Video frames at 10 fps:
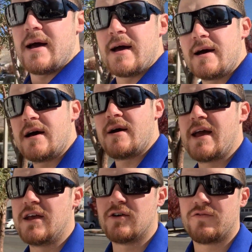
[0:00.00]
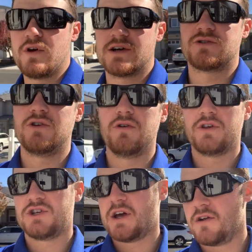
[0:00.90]
If you guys are new to the
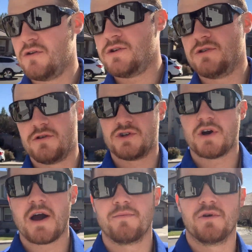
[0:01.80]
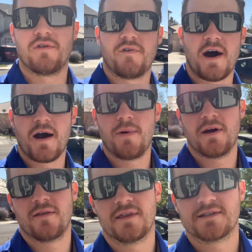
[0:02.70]
channel, new to the tribe, new to the vibe,
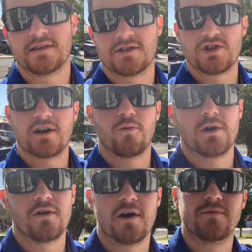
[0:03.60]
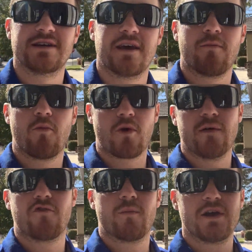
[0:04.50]
this is the channel where you come to get more
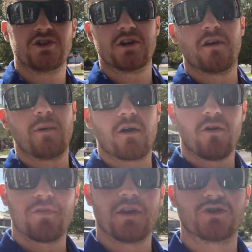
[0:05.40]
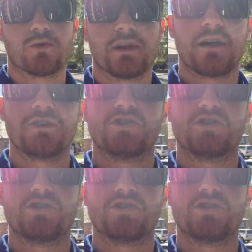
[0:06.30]
information about all things related